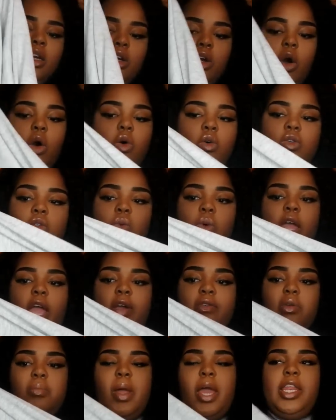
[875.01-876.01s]
of goes with
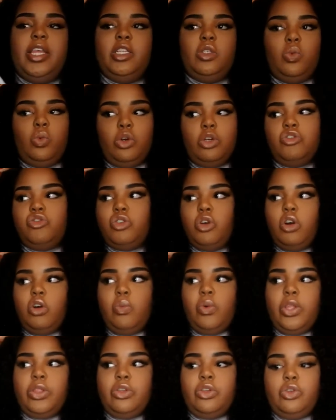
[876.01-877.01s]
everybody's
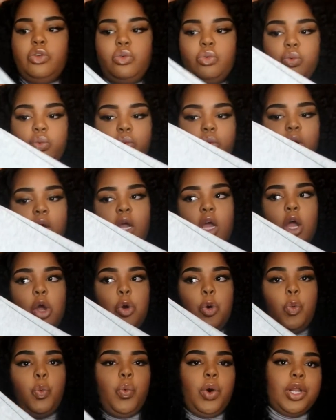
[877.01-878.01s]
wardrobe, whether you
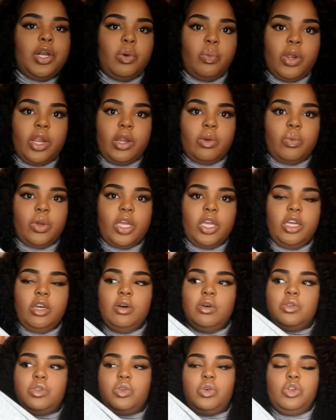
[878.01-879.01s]
want to wear it with
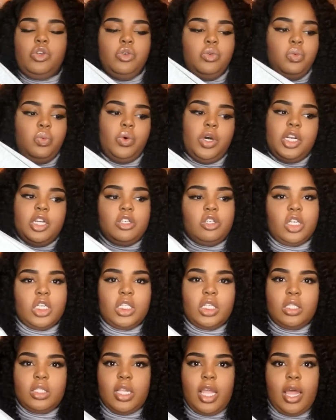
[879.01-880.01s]
heels or you want to
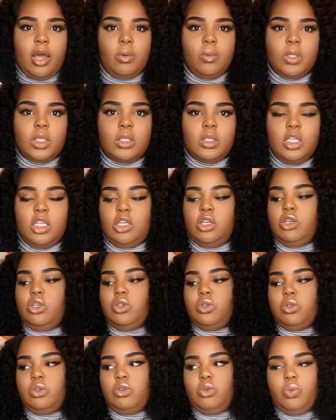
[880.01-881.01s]
dress it down with
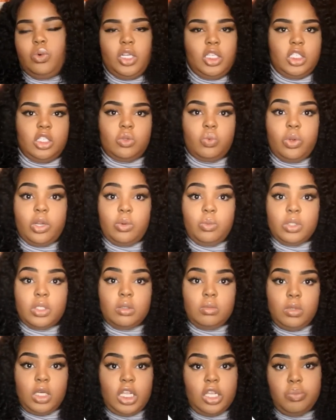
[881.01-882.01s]
sneakers or you want to just wear it with
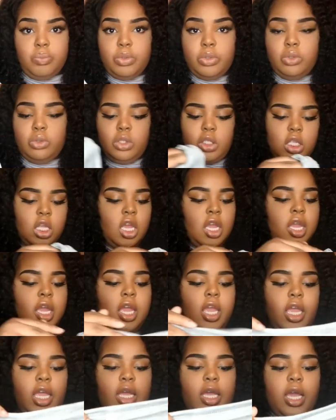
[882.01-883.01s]
some knee boots.
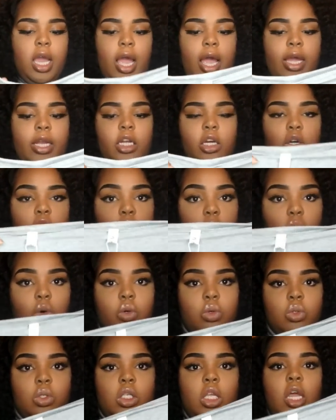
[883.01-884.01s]
It kind of
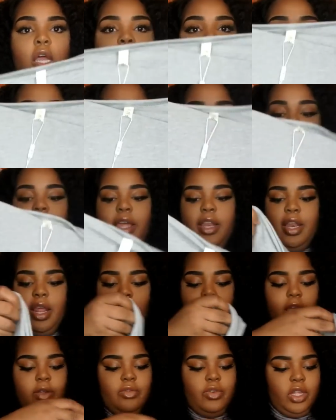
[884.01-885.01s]
goes in
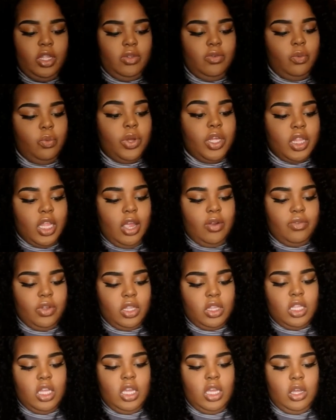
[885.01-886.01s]
every with
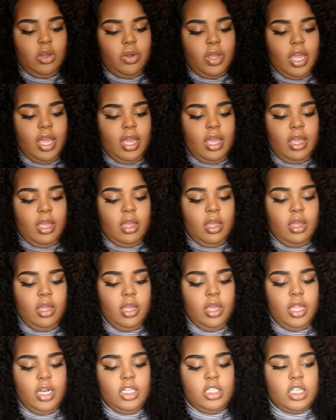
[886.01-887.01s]
everything okay
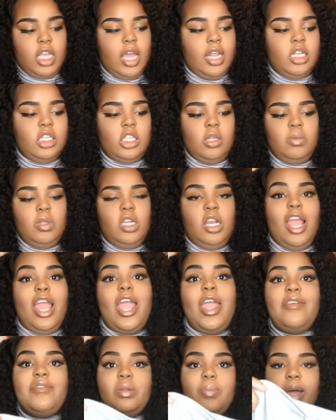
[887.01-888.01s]
and it's kind of something that
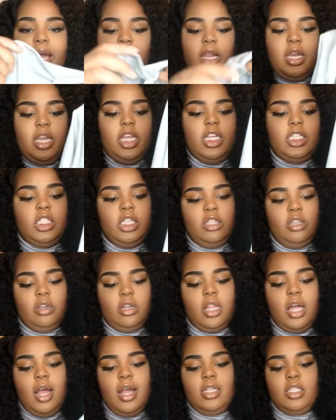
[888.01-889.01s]
everybody needs in their
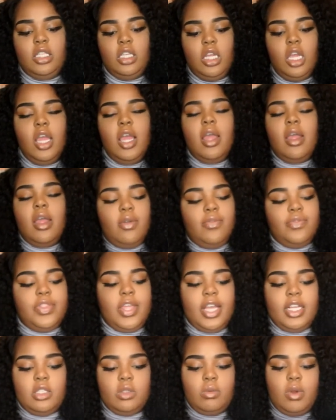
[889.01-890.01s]
closet
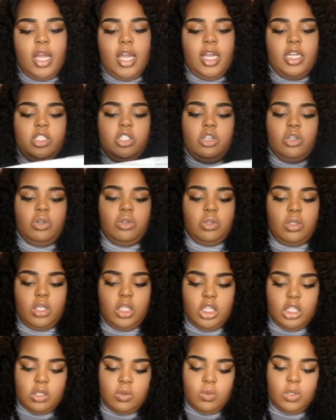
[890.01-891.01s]
that's why i chose
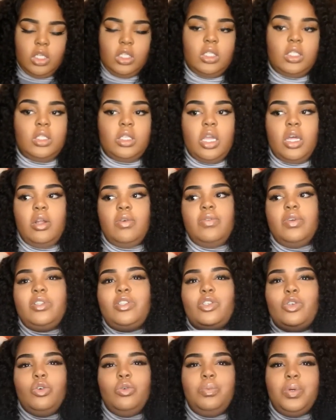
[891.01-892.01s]
this one instead of a
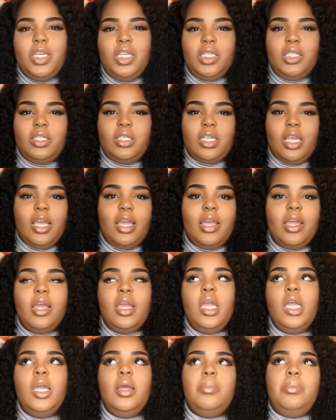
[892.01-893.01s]
two-piece set
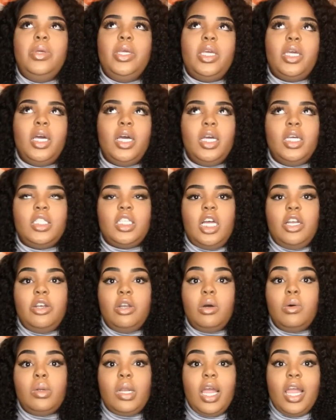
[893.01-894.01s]
because i
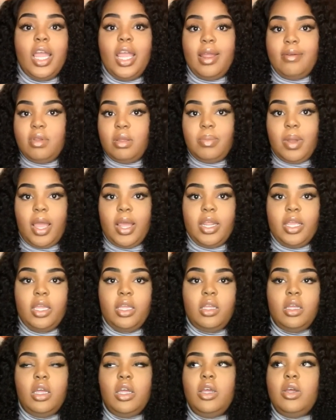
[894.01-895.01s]
know not
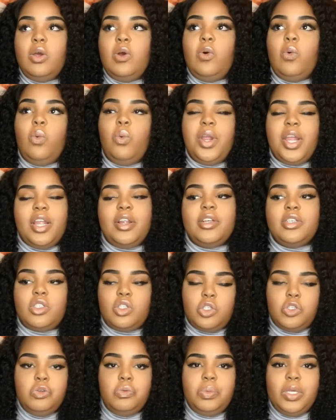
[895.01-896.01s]
everybody
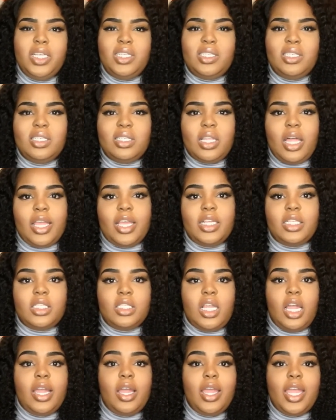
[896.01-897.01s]
wears two pieces like it's
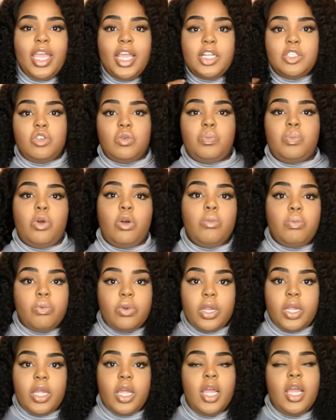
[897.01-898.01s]
not age
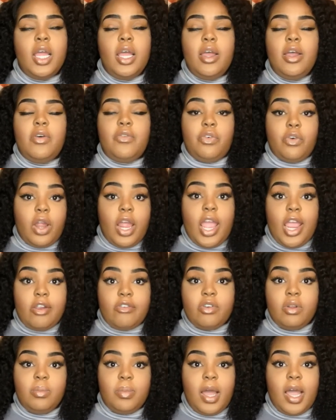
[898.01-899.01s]
appropriate for
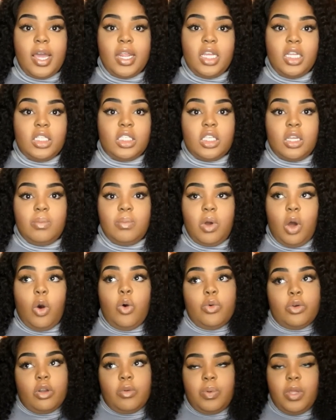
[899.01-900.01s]
everybody some
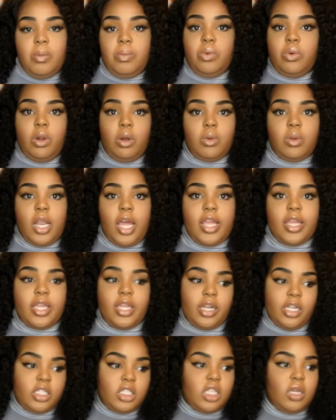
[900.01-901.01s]
older people don't like
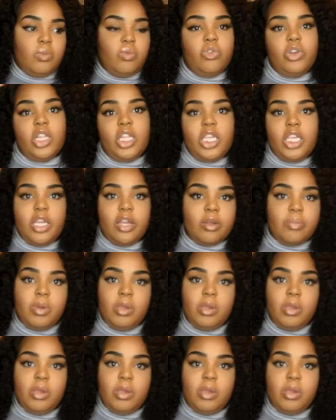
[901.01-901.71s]
it and some really young